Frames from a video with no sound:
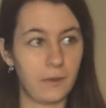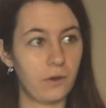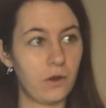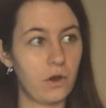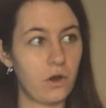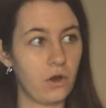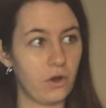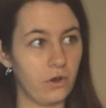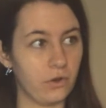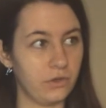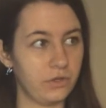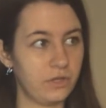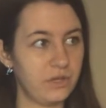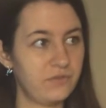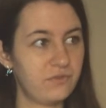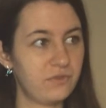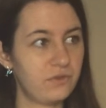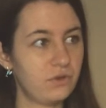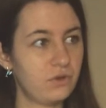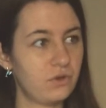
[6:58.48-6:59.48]
oh,
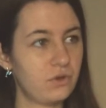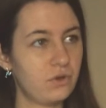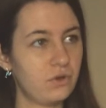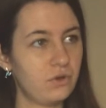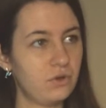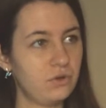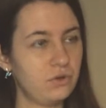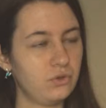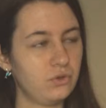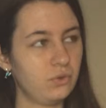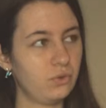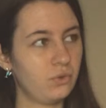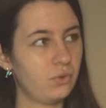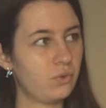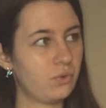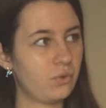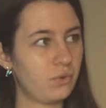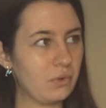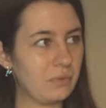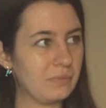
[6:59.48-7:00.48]
even though
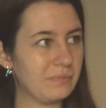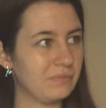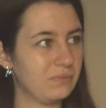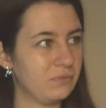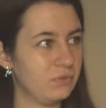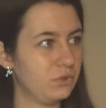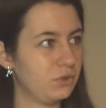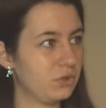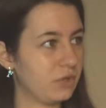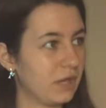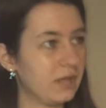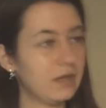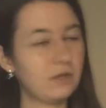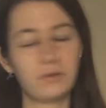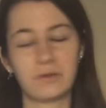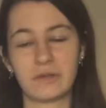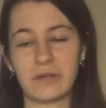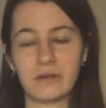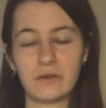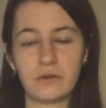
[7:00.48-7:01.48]
you kind
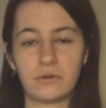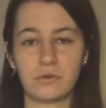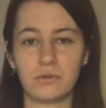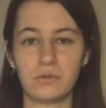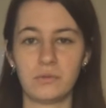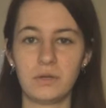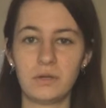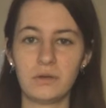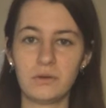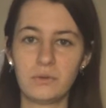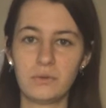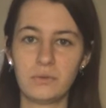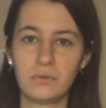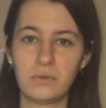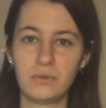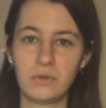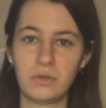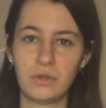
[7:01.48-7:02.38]
of look like a criminal,